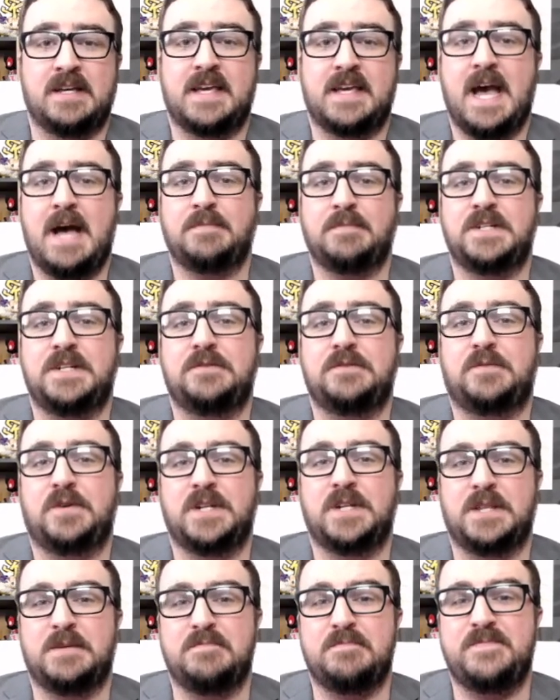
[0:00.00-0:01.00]
captain of one
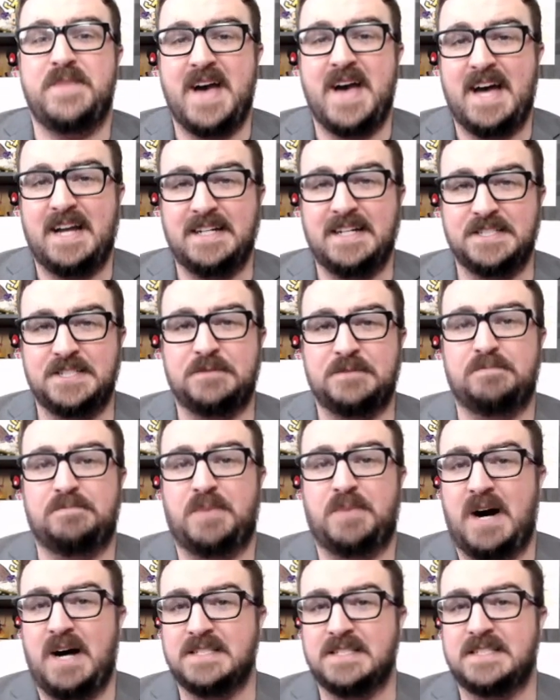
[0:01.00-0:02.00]
of the baddest
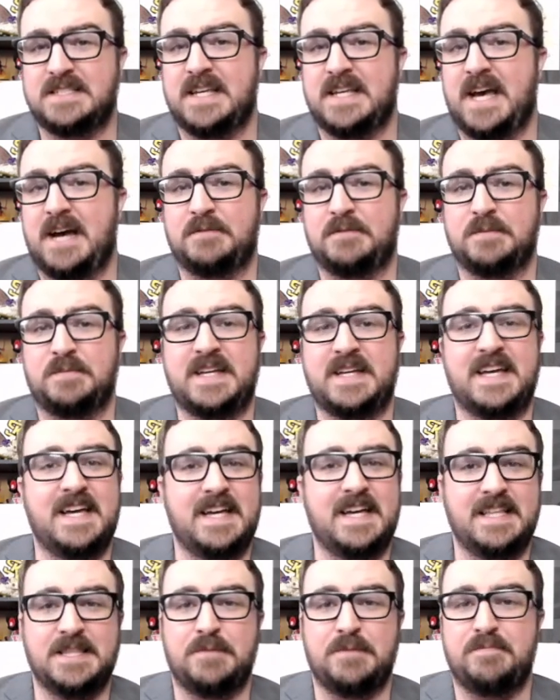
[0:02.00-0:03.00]
bots to ever be
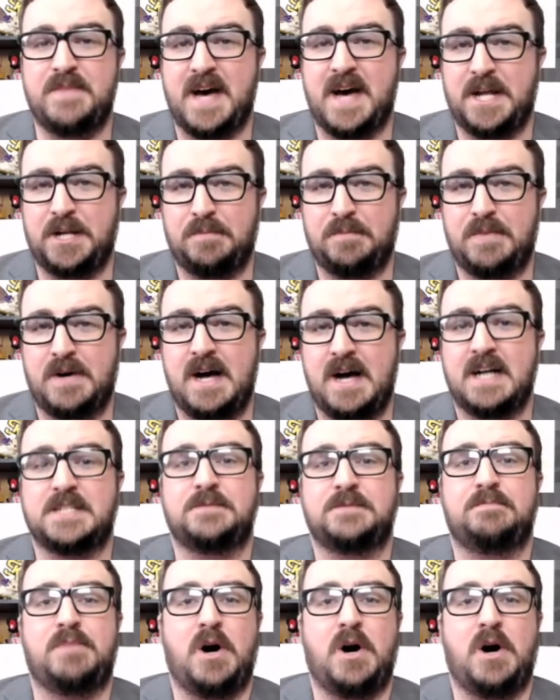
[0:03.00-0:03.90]
in the battle box,